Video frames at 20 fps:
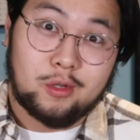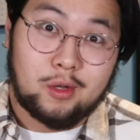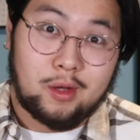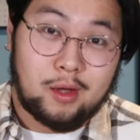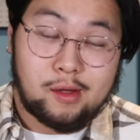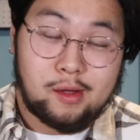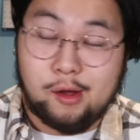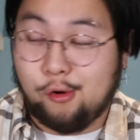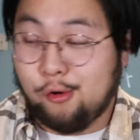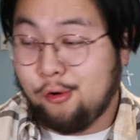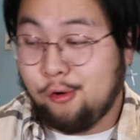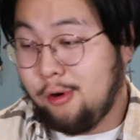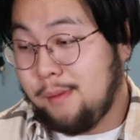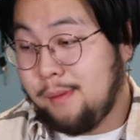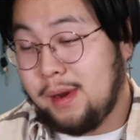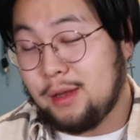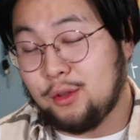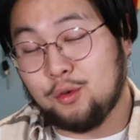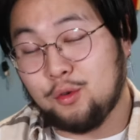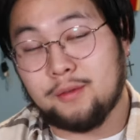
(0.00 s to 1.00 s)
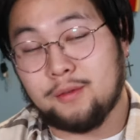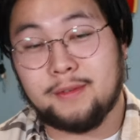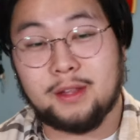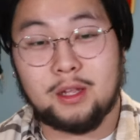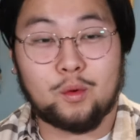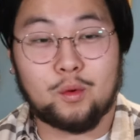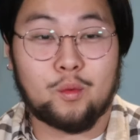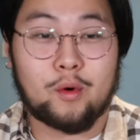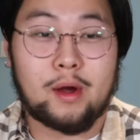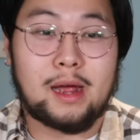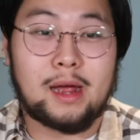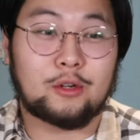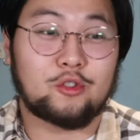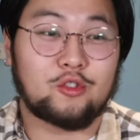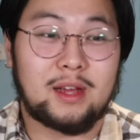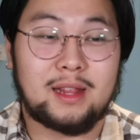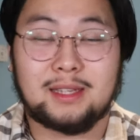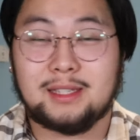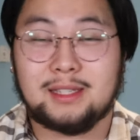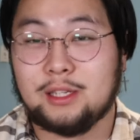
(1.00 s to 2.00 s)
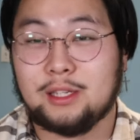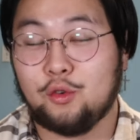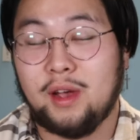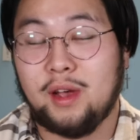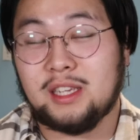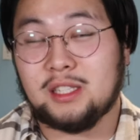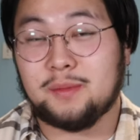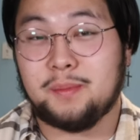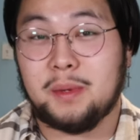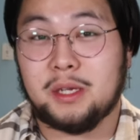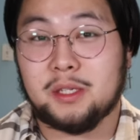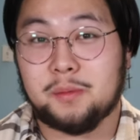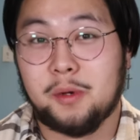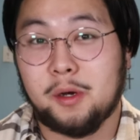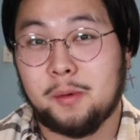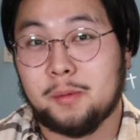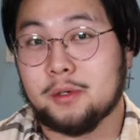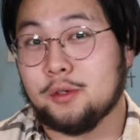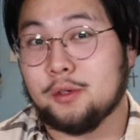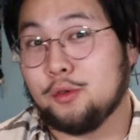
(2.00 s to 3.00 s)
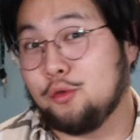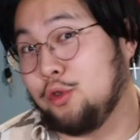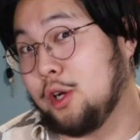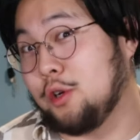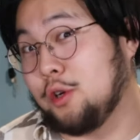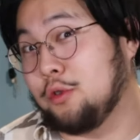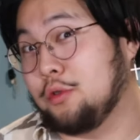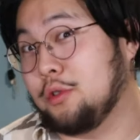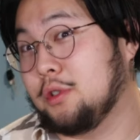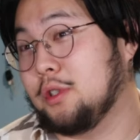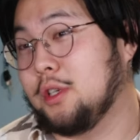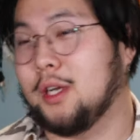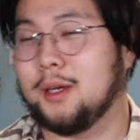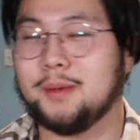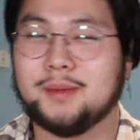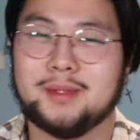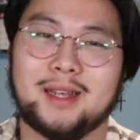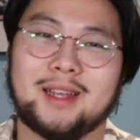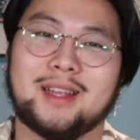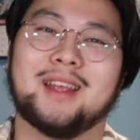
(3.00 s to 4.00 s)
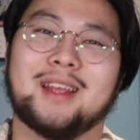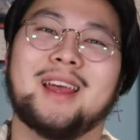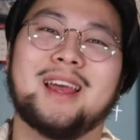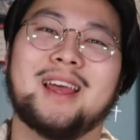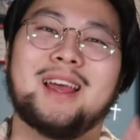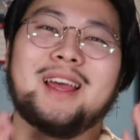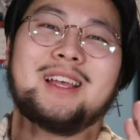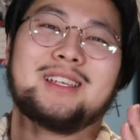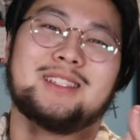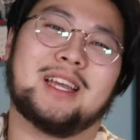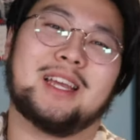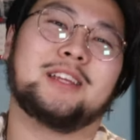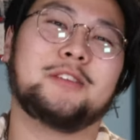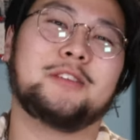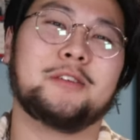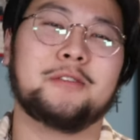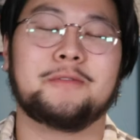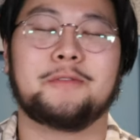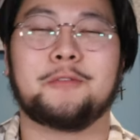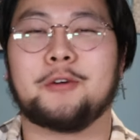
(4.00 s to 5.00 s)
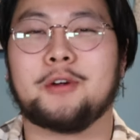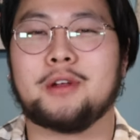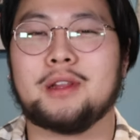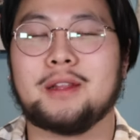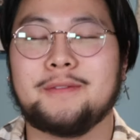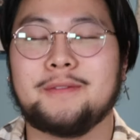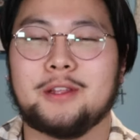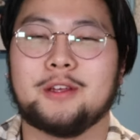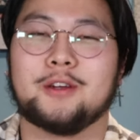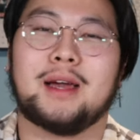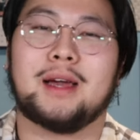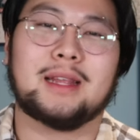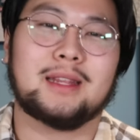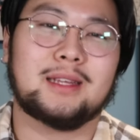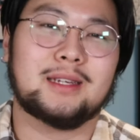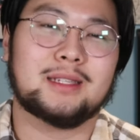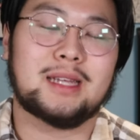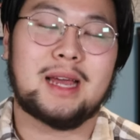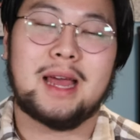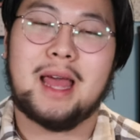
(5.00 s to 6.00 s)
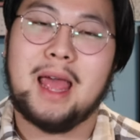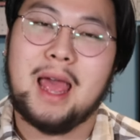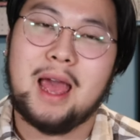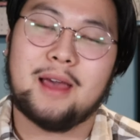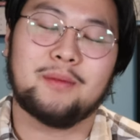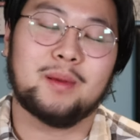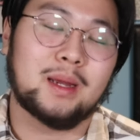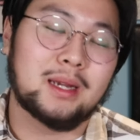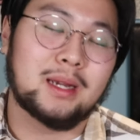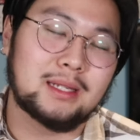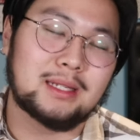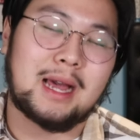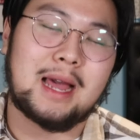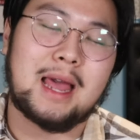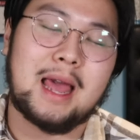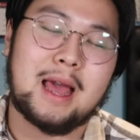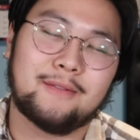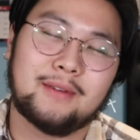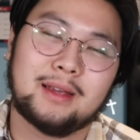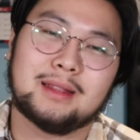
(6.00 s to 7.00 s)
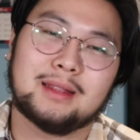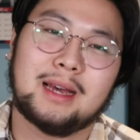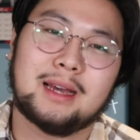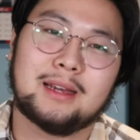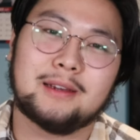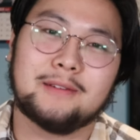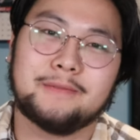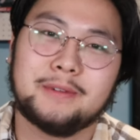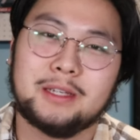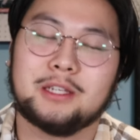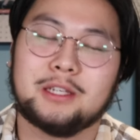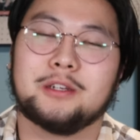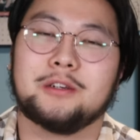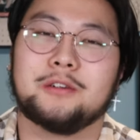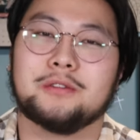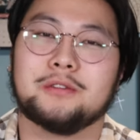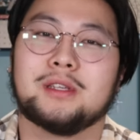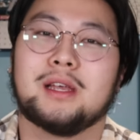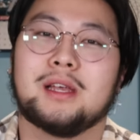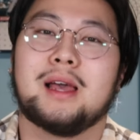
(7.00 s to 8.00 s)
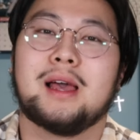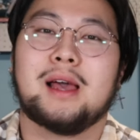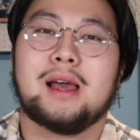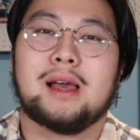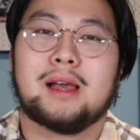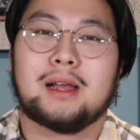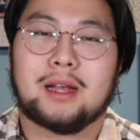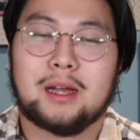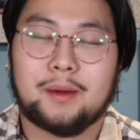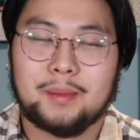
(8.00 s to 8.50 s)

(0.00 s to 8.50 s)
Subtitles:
Or I might do a video where I try to see who has the best boba. Who knows? You know what I'm saying? Stay tuned for the video ideas that I have, because I have a lot of videos coming